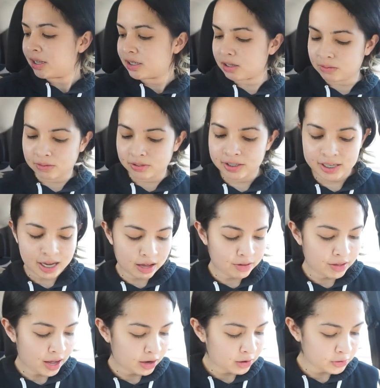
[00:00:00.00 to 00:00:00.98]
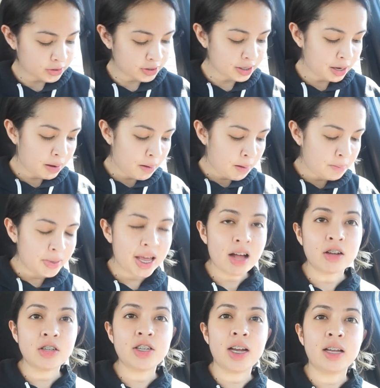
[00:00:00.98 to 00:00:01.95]
So we'll see how that goes. But
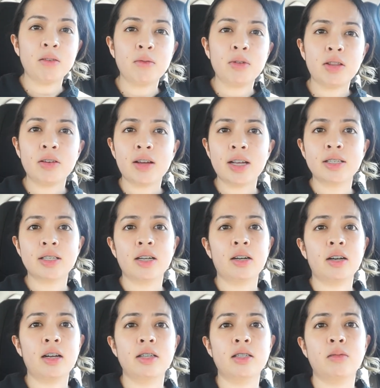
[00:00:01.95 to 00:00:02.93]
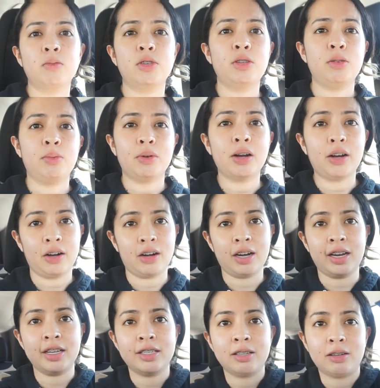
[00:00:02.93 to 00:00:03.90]
yeah, I'll check in with you guys later because I'm super
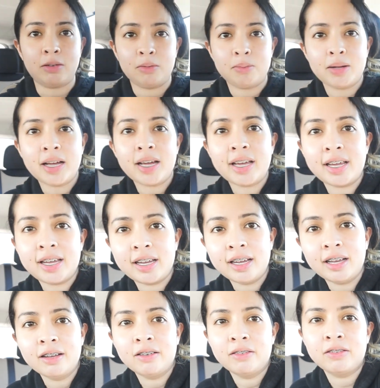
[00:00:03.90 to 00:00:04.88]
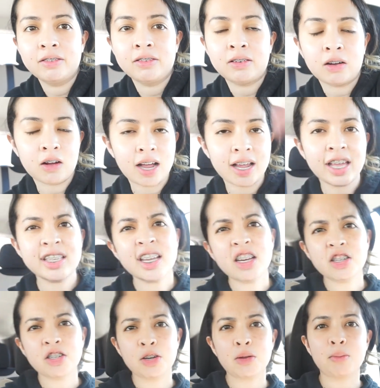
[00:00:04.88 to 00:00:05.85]
hungry. So bye. Oh, I guess I
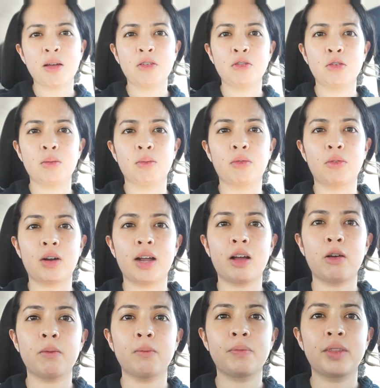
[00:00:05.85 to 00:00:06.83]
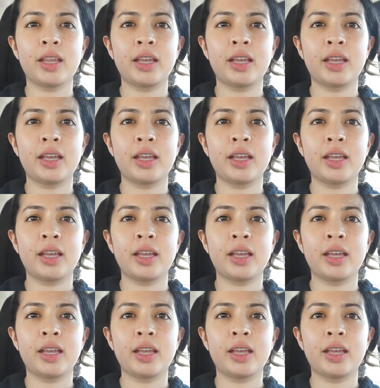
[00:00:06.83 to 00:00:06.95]
can show you my food before I go.